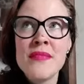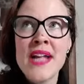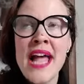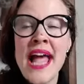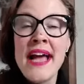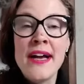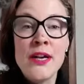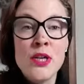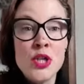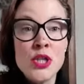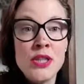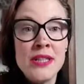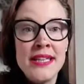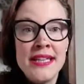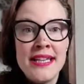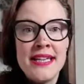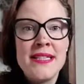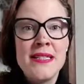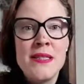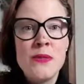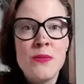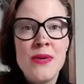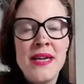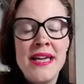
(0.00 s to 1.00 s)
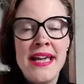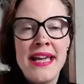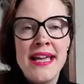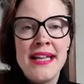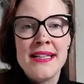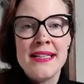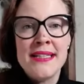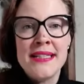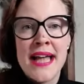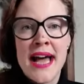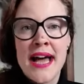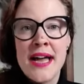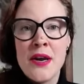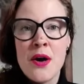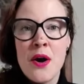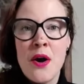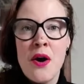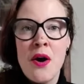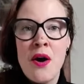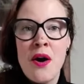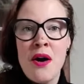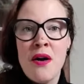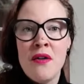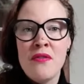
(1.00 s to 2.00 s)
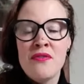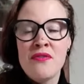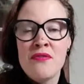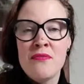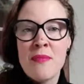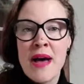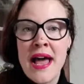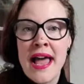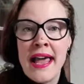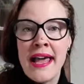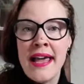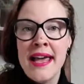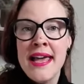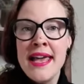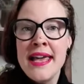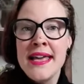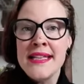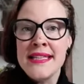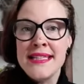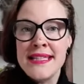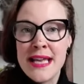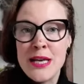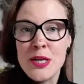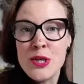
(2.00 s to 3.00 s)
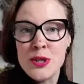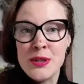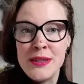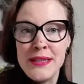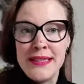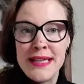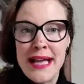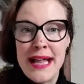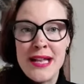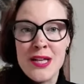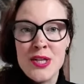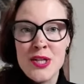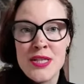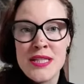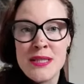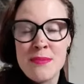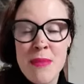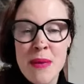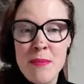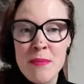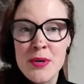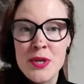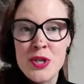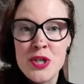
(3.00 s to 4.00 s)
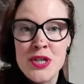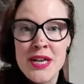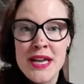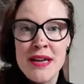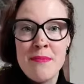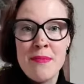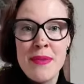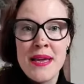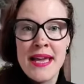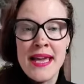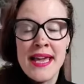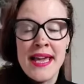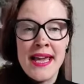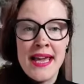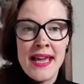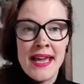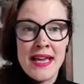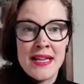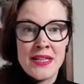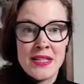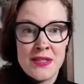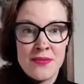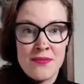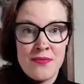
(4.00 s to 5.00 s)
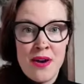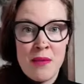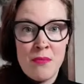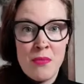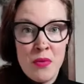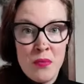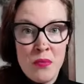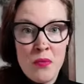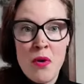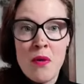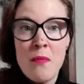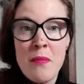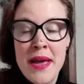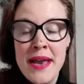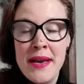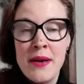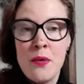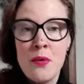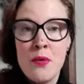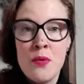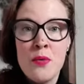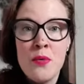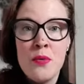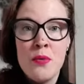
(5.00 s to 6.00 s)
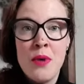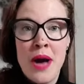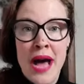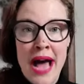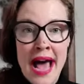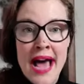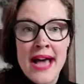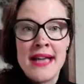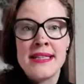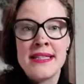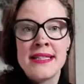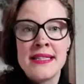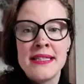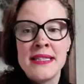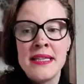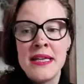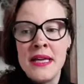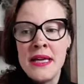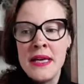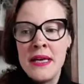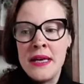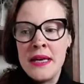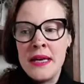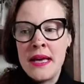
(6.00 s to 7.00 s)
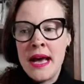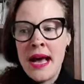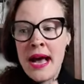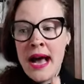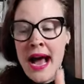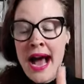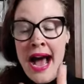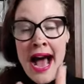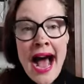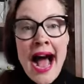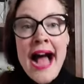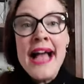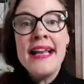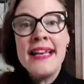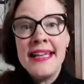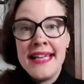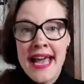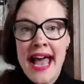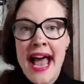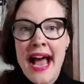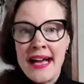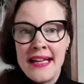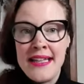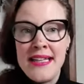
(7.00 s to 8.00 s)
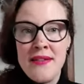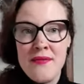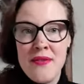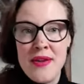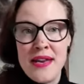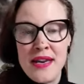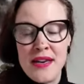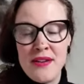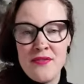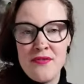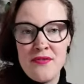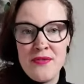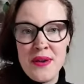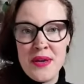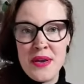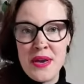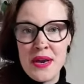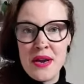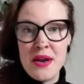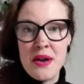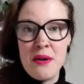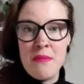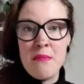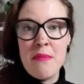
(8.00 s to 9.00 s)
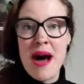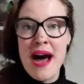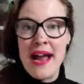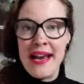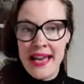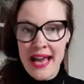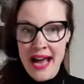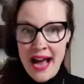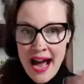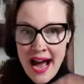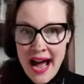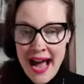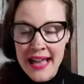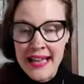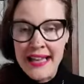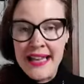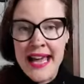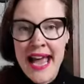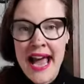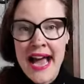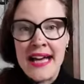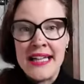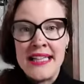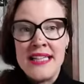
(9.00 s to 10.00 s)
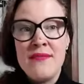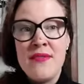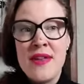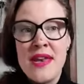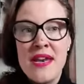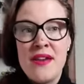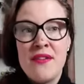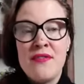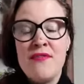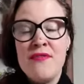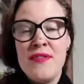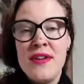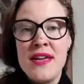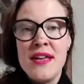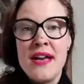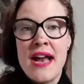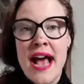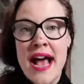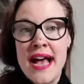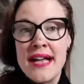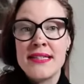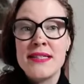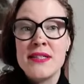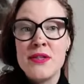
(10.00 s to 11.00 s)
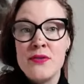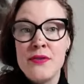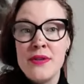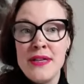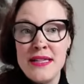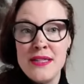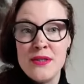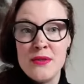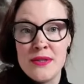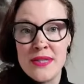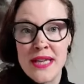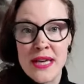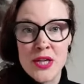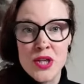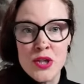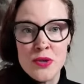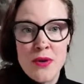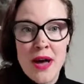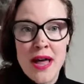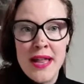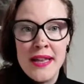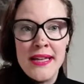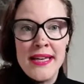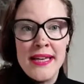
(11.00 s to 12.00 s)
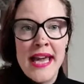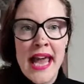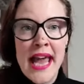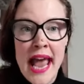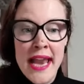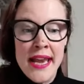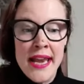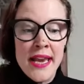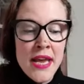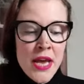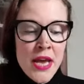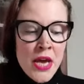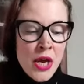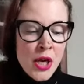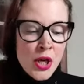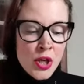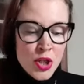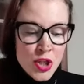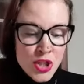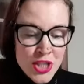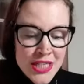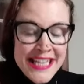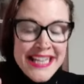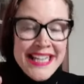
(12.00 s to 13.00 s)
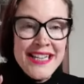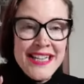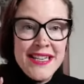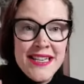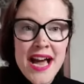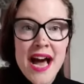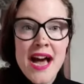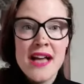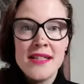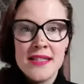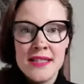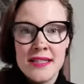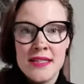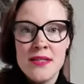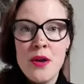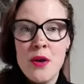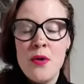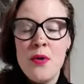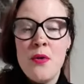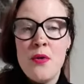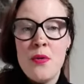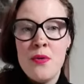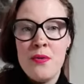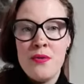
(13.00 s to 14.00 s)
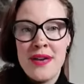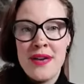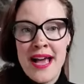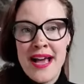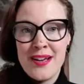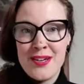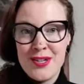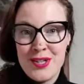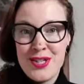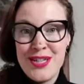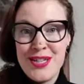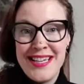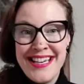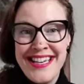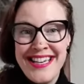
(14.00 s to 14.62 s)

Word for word: actually this week inside of my Central Intelligence membership is from a woman who has highly activated fear in her body, highly activated fear as it relates to sexuality. And she does know that she